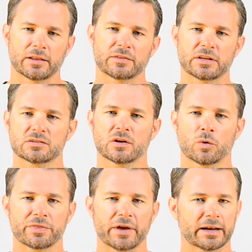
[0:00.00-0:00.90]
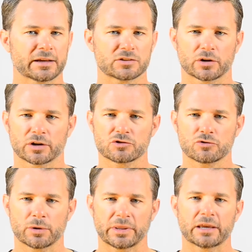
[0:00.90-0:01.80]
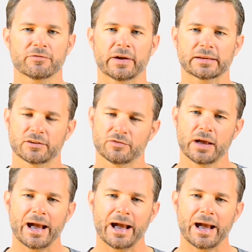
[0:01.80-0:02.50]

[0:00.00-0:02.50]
These orthotics are extremely effective.